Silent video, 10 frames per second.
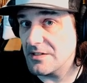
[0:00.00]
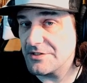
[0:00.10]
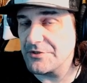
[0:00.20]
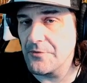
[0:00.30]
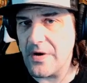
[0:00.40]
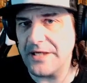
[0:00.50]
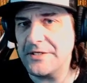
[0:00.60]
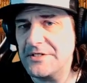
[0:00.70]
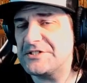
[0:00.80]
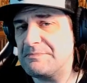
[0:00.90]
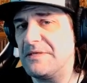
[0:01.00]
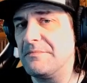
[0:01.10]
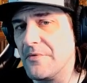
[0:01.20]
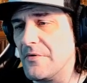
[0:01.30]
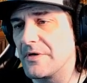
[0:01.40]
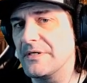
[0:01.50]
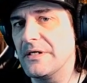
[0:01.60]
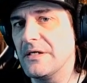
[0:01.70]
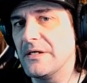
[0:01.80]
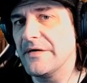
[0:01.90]
So why are you going to spend more
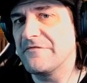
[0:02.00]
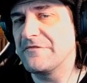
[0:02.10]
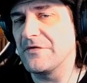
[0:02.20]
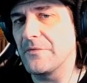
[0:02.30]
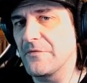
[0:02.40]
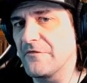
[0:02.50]
for the